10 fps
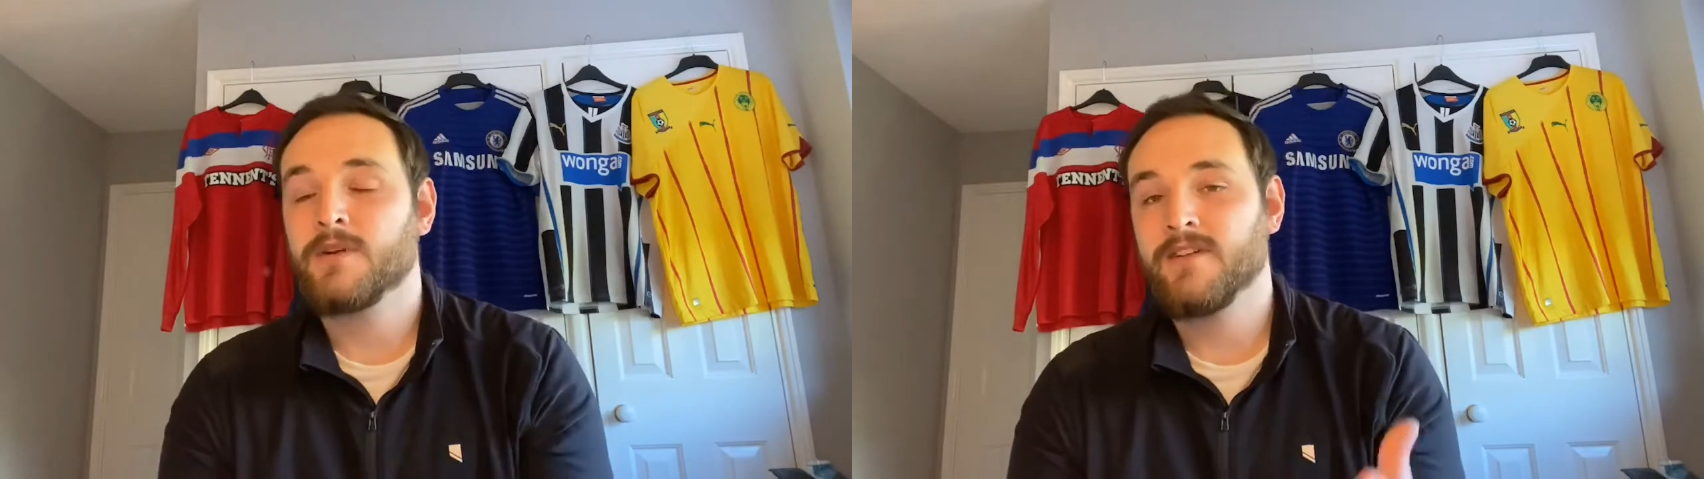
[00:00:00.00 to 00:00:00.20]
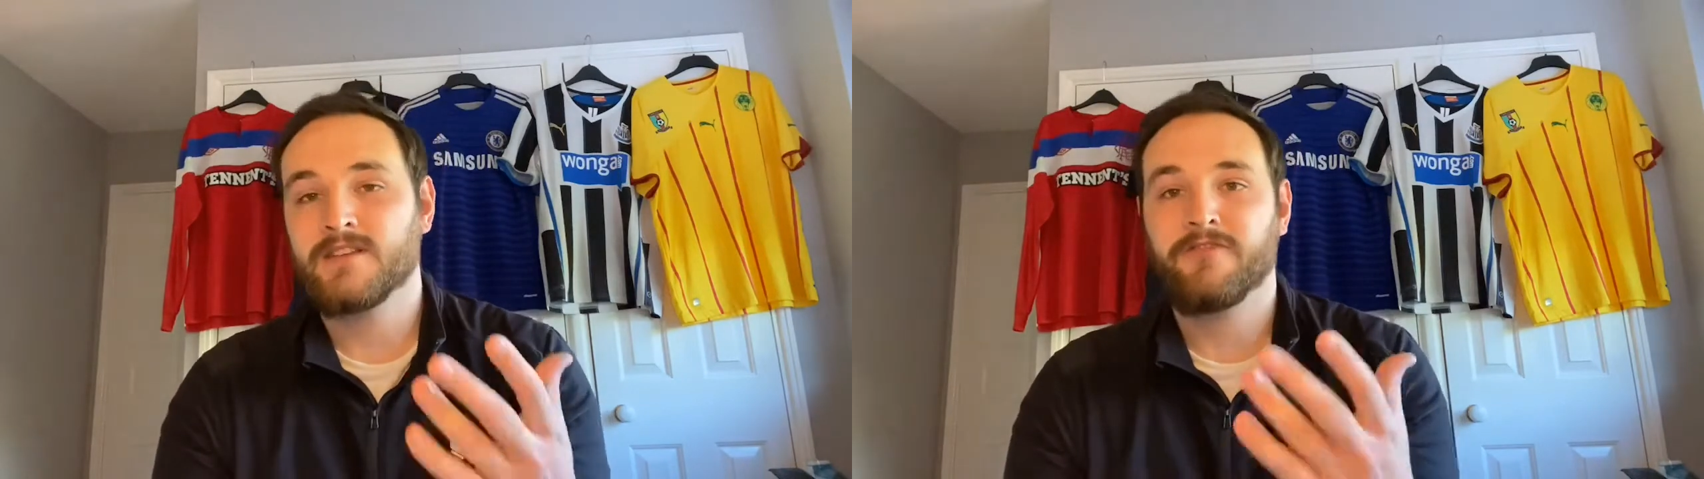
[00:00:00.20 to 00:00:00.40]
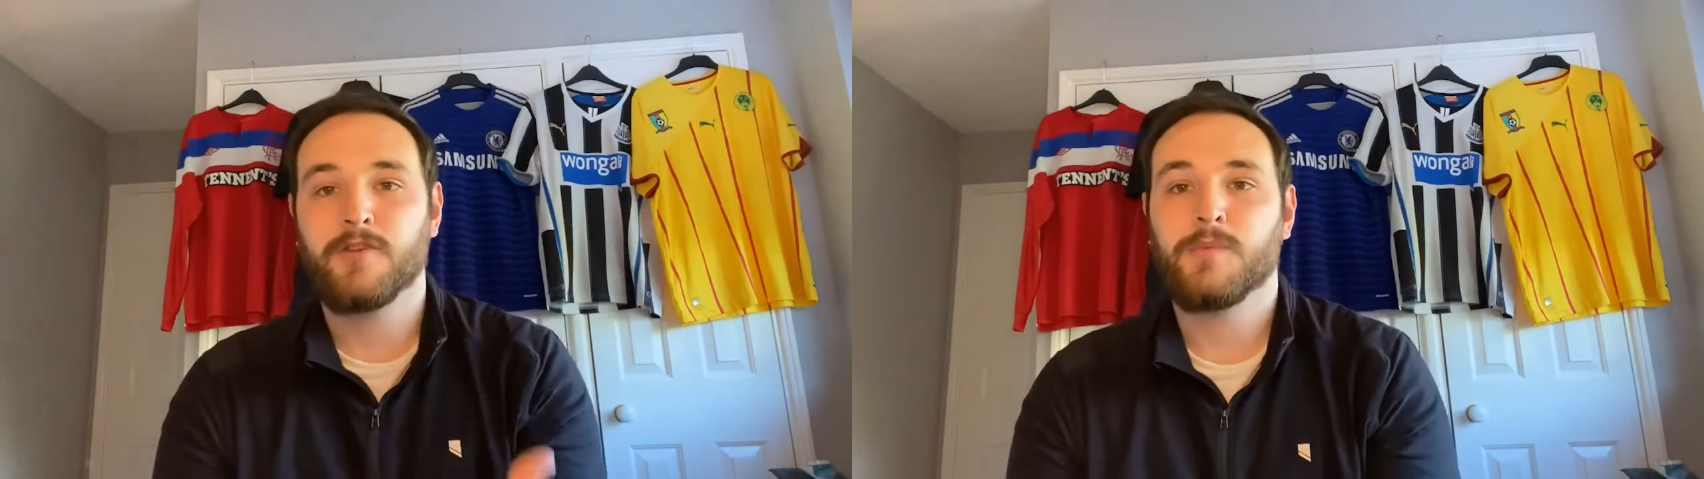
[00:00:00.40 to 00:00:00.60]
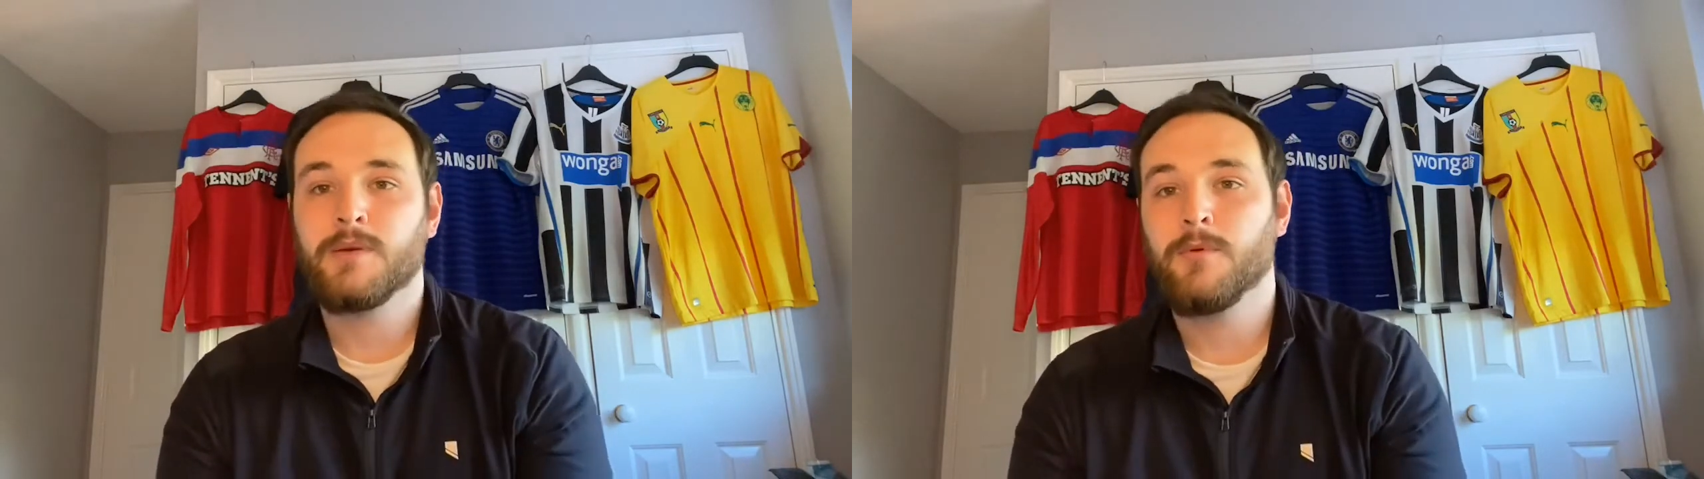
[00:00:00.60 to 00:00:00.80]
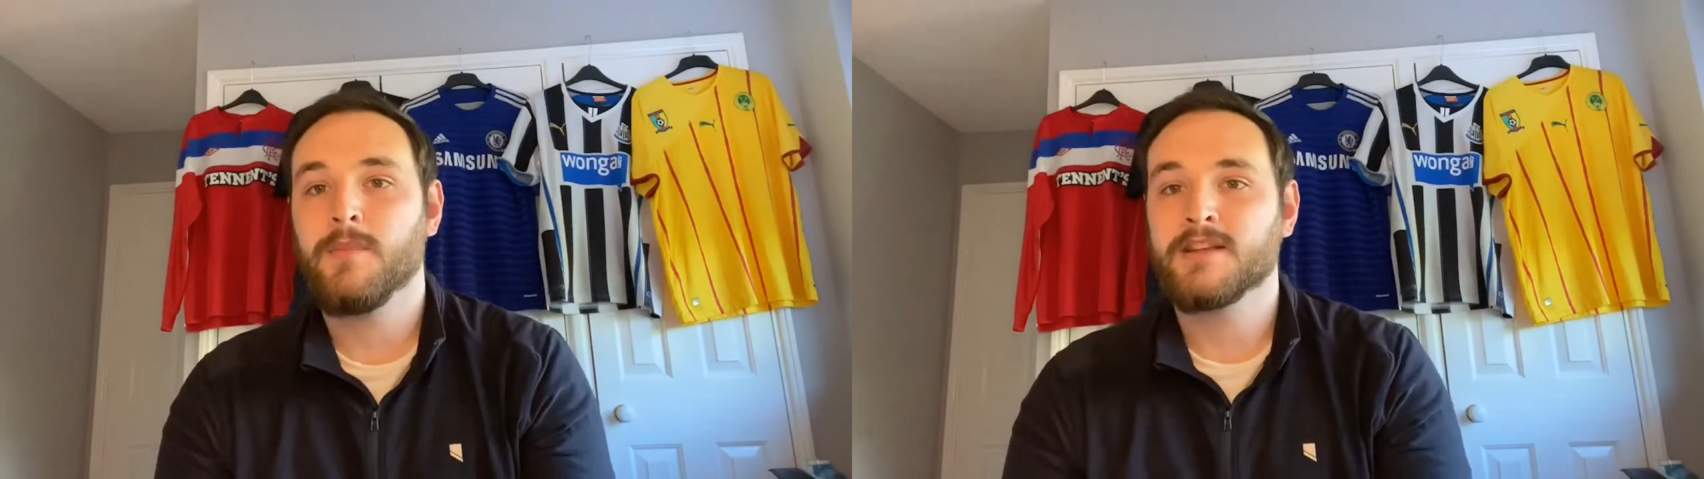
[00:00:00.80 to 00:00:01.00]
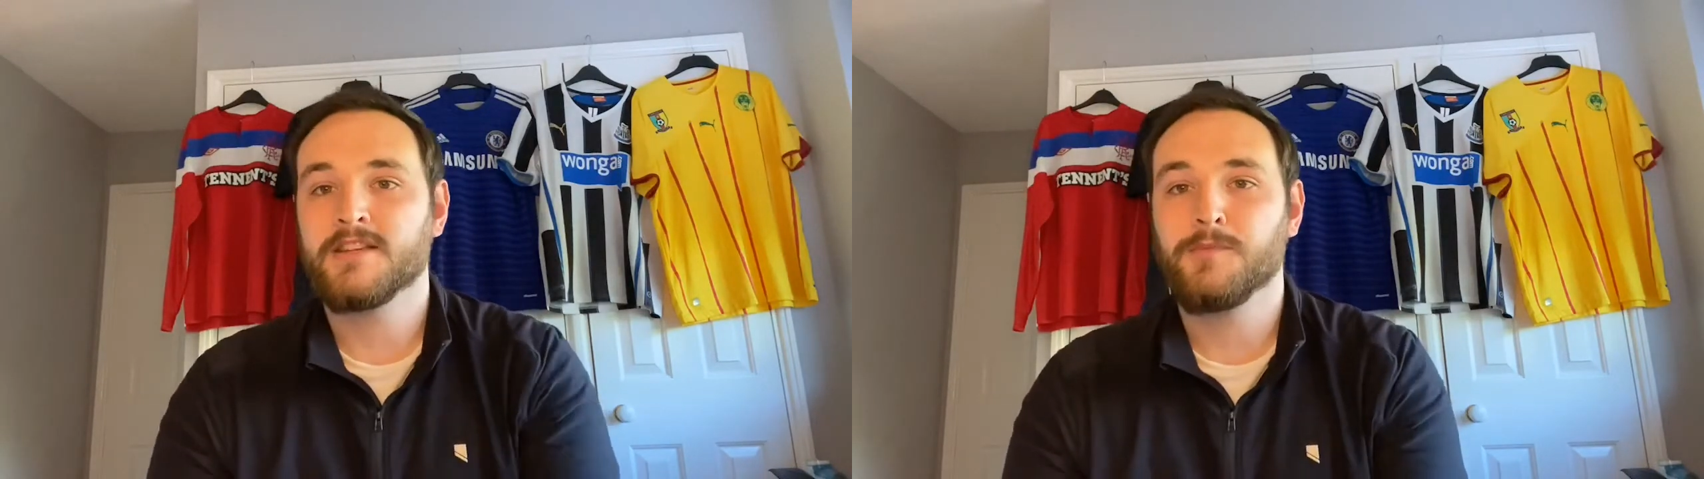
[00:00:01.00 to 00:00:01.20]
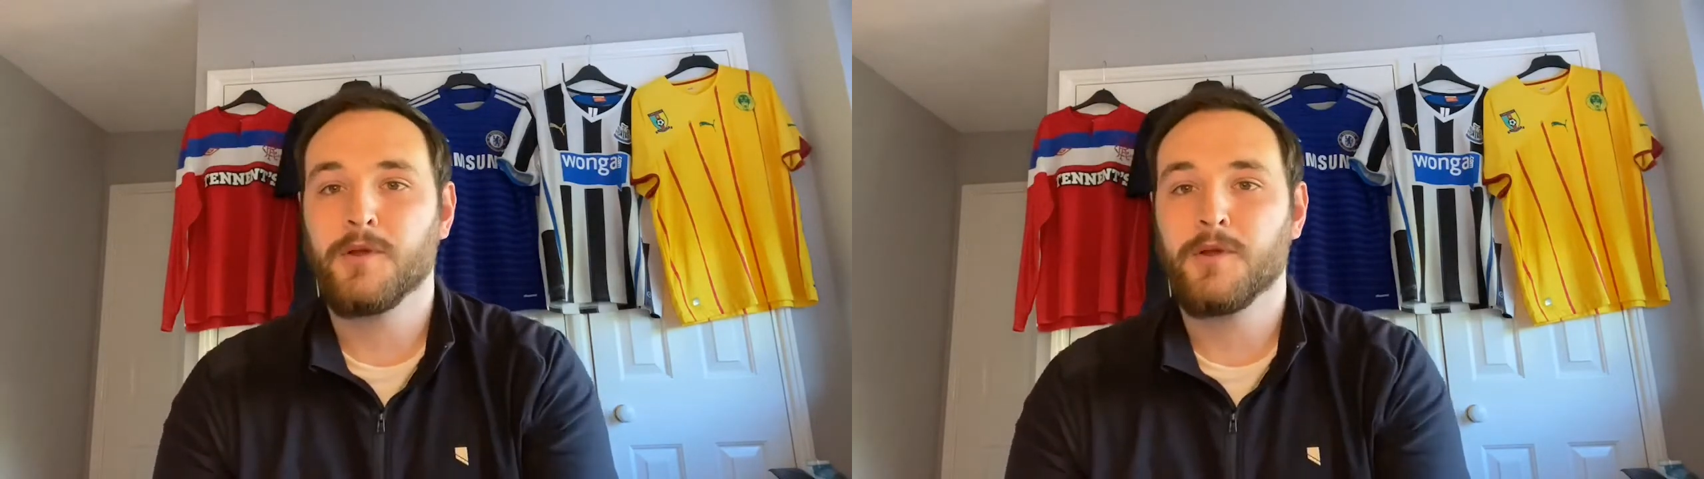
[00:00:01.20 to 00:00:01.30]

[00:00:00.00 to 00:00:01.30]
but I've had a few people messaging